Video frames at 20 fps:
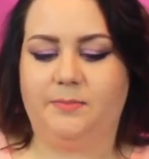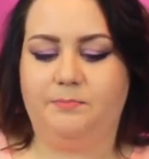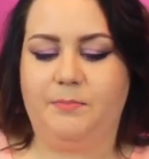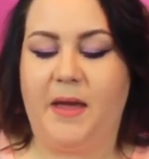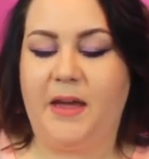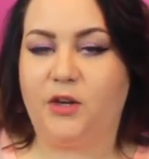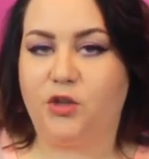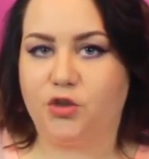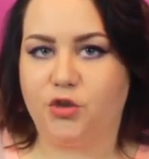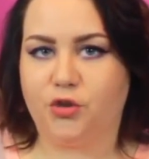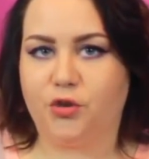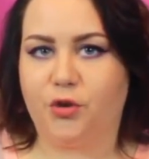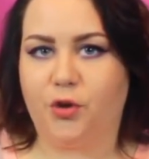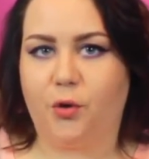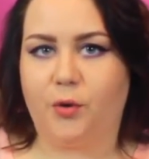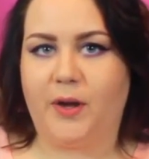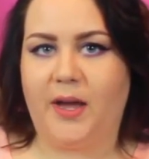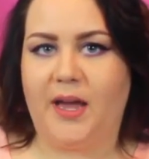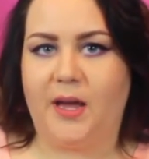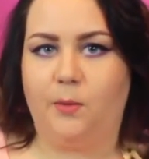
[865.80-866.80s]
make sure
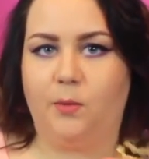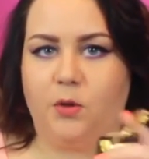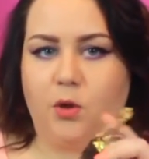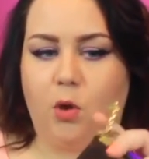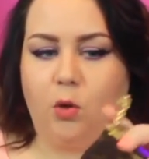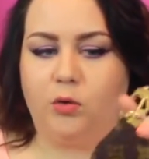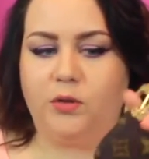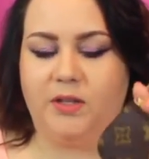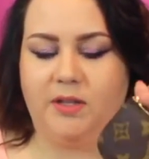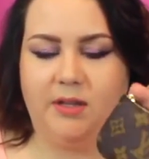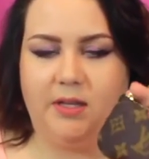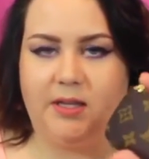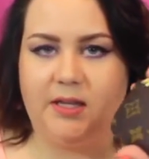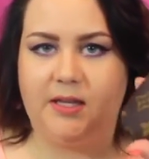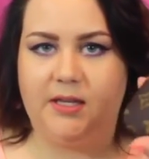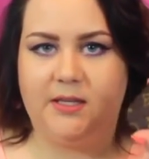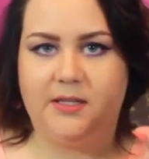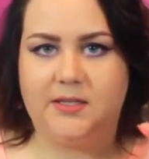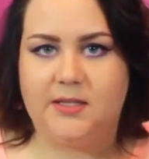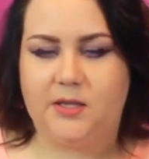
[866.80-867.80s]
you're okay with holding the
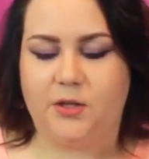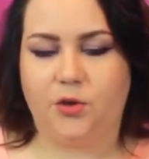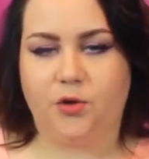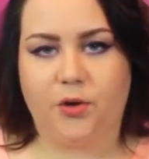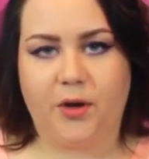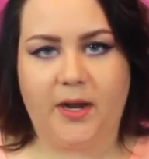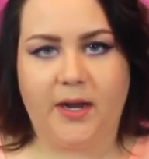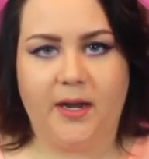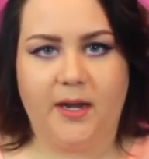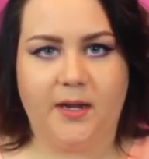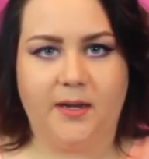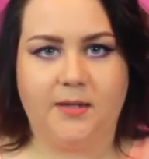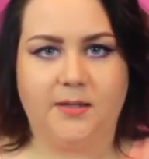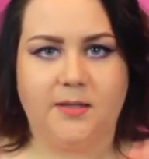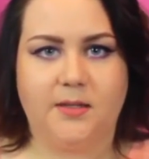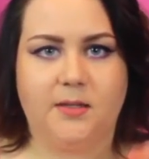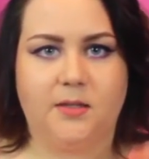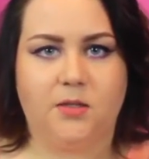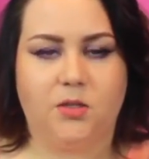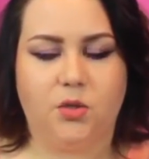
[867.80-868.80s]
keys in your
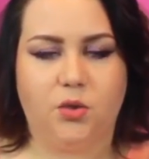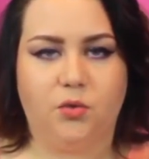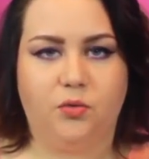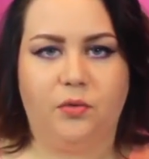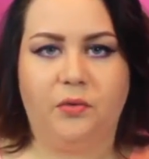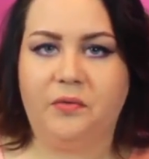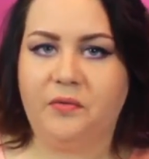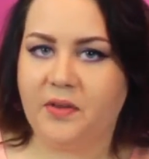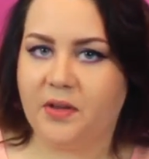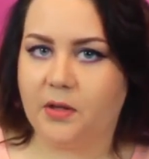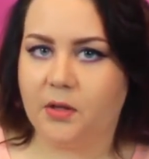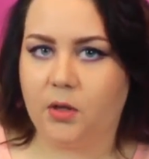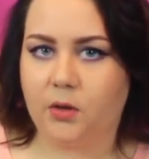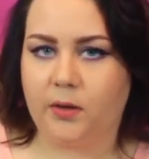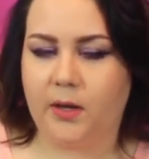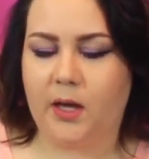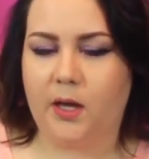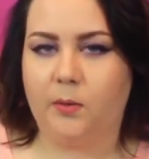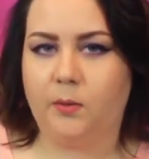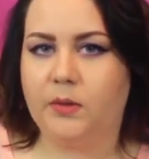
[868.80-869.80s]
hand and you feel
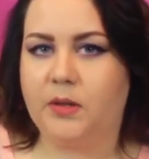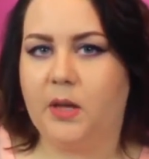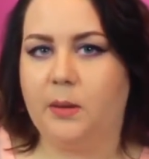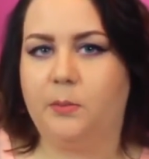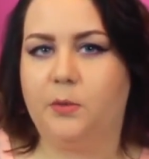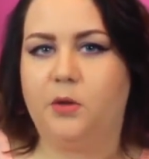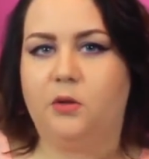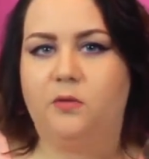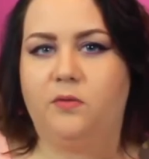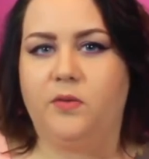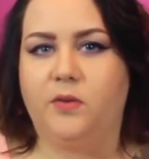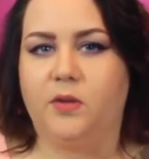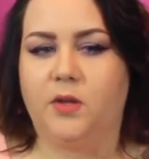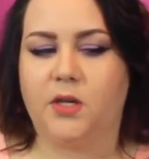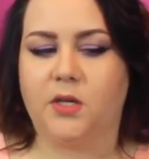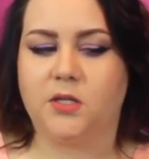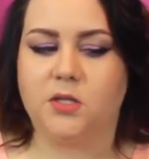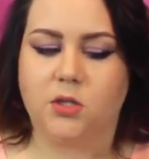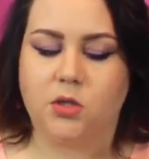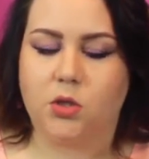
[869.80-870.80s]
okay with them and you feel
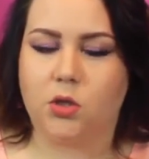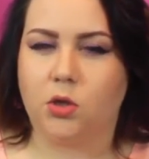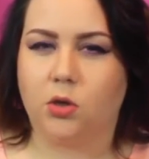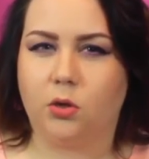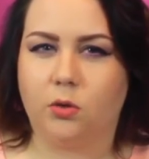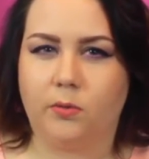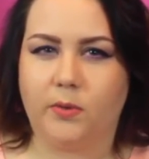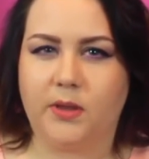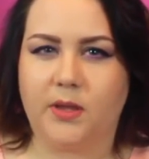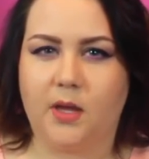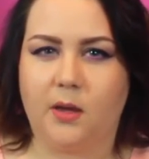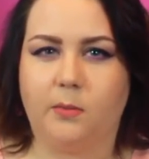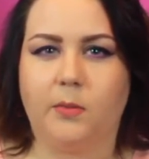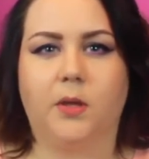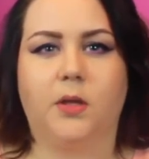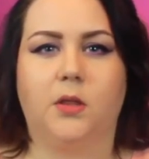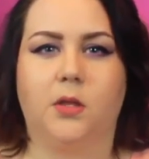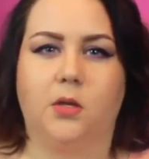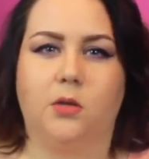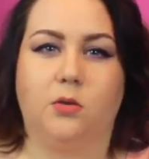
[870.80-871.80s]
like secure with them,
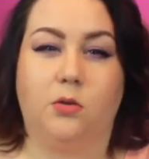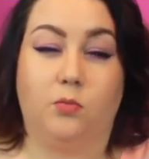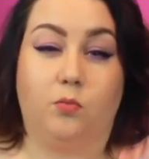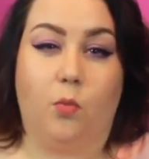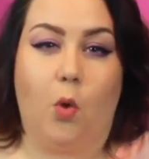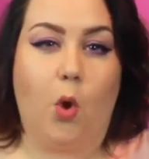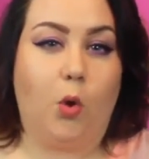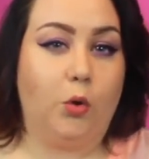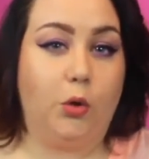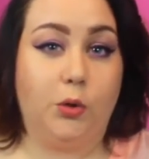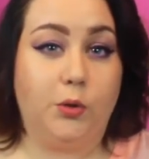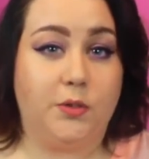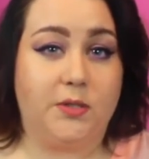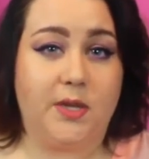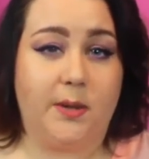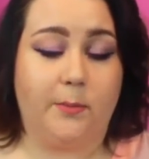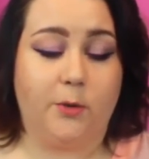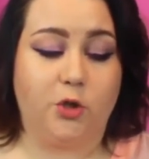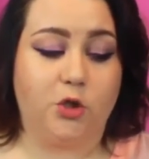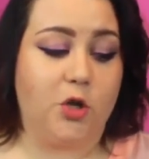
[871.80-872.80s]
like that you won't
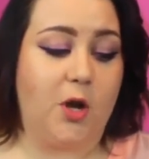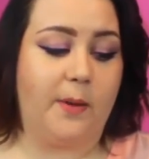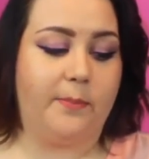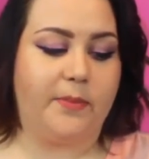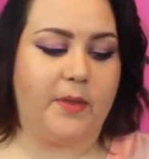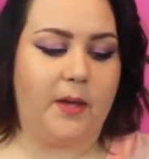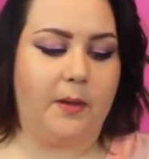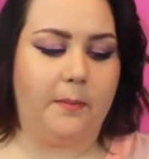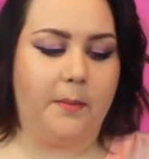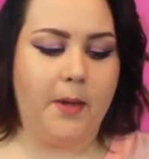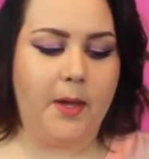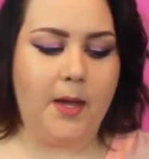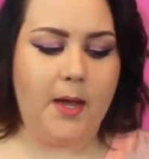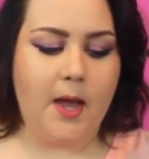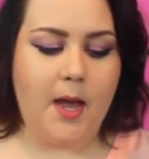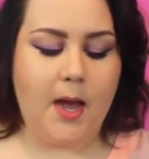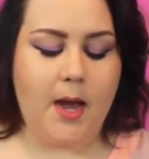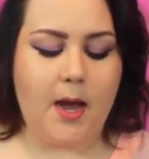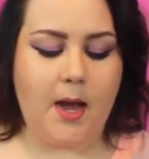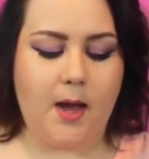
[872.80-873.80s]
lose them or drop them.
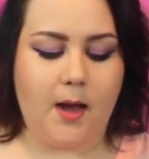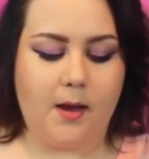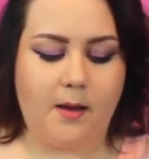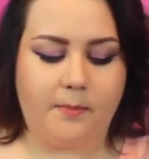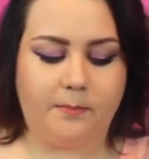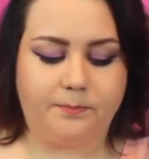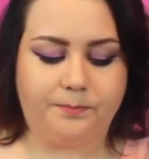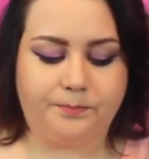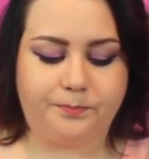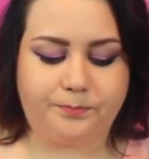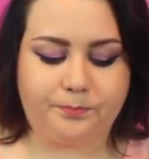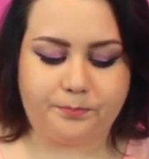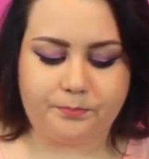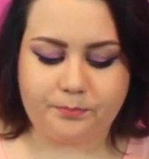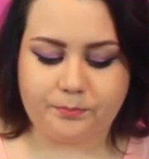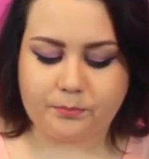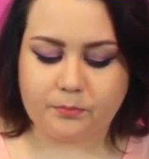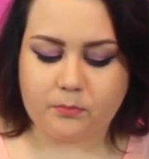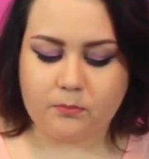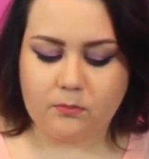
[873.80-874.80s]

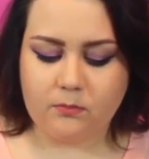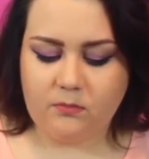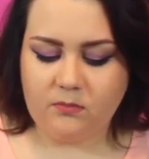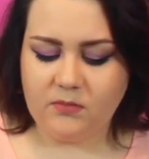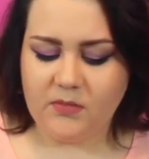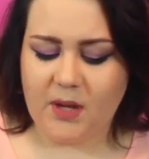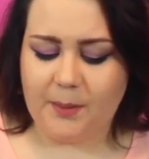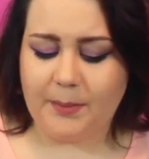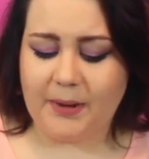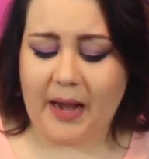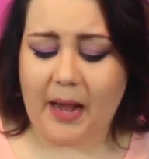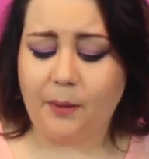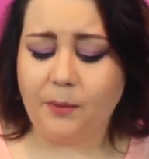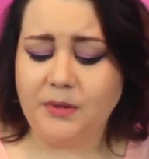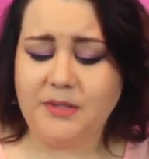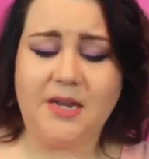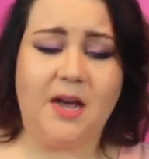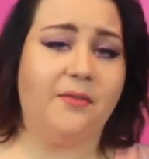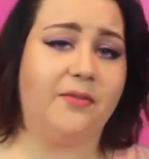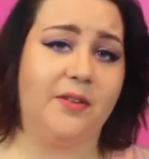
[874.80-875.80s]
But I
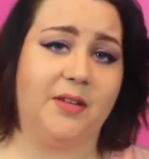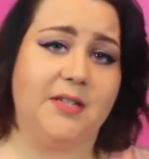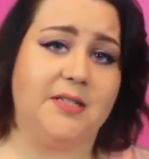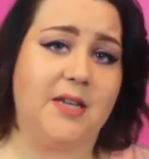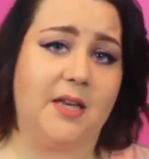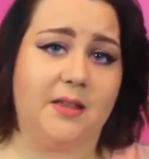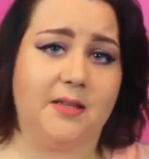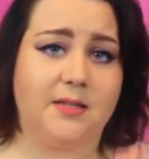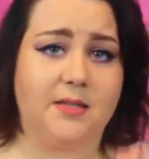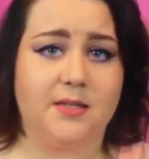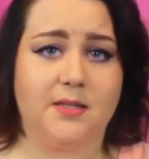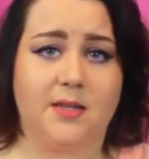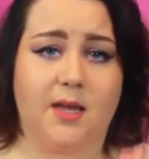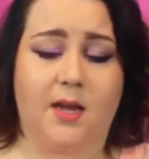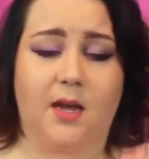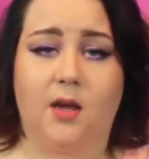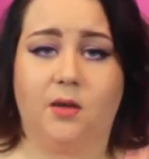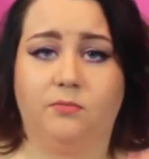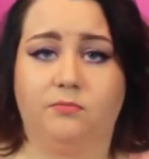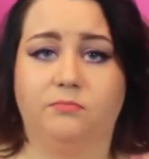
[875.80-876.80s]
would definitely say this is
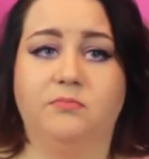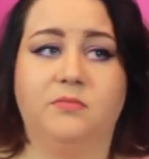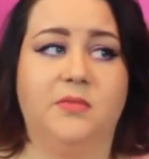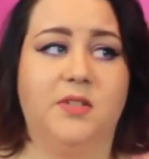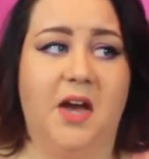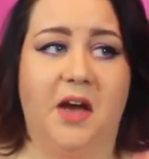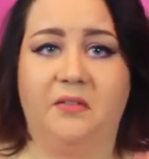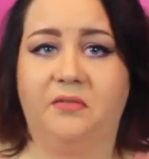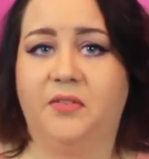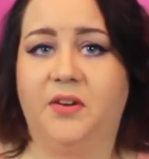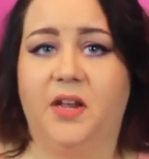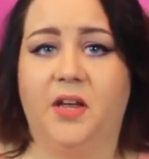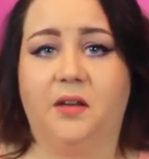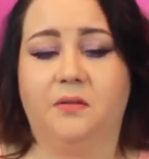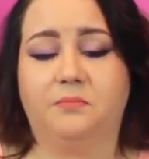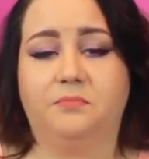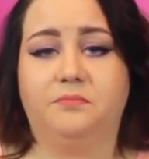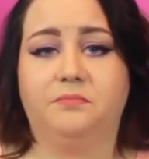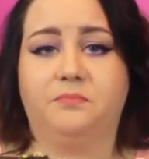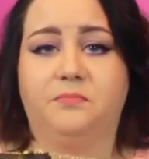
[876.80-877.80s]
like a
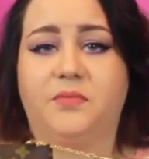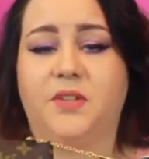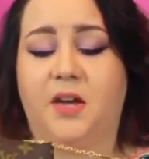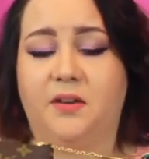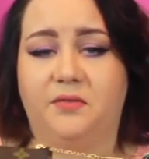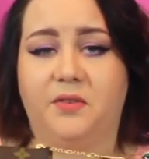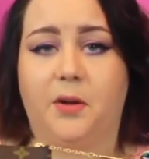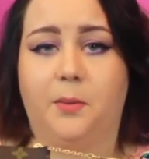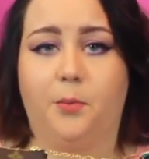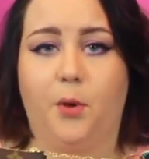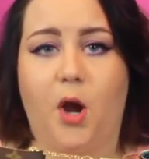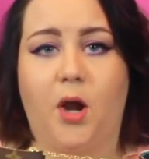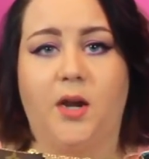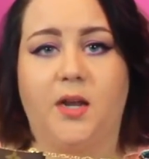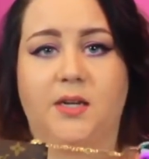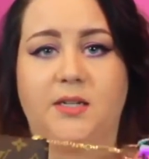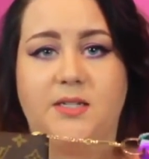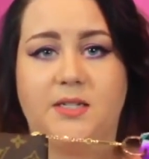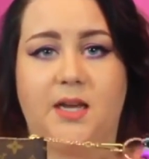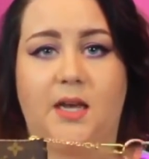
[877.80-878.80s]
definite
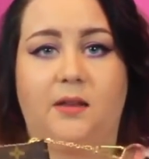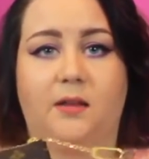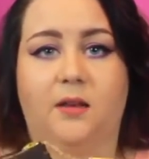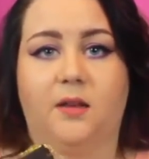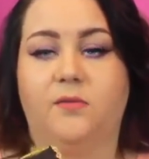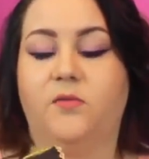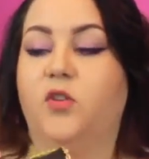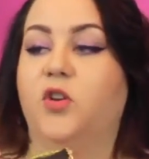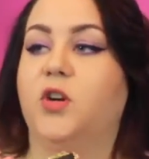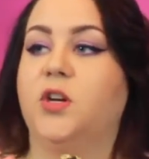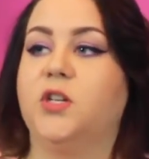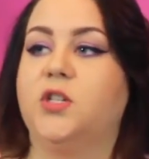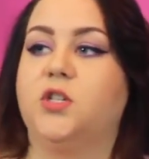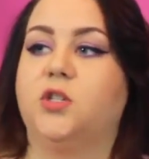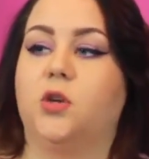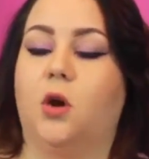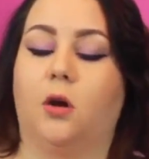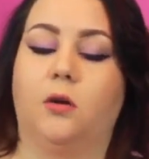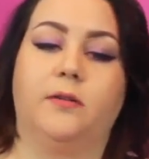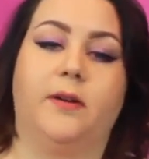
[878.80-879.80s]
product to get. Like, if you're gonna
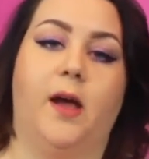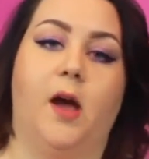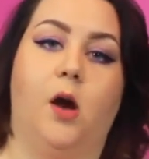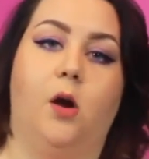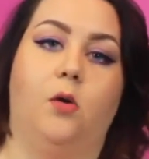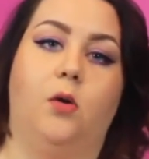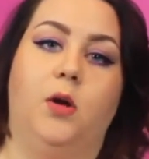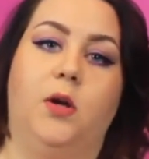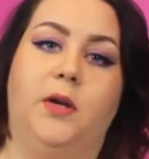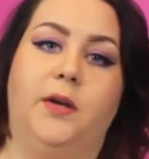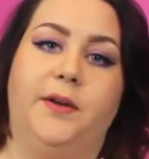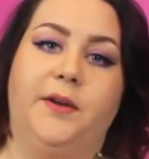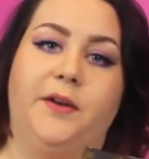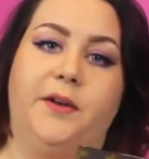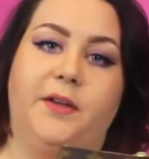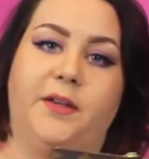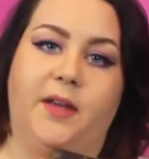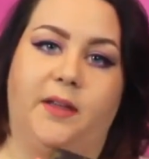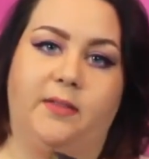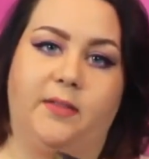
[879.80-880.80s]
start now,
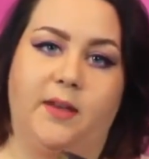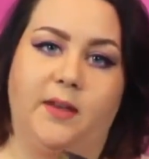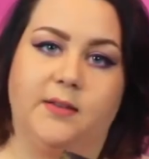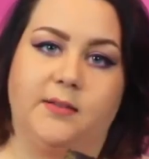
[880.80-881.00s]
get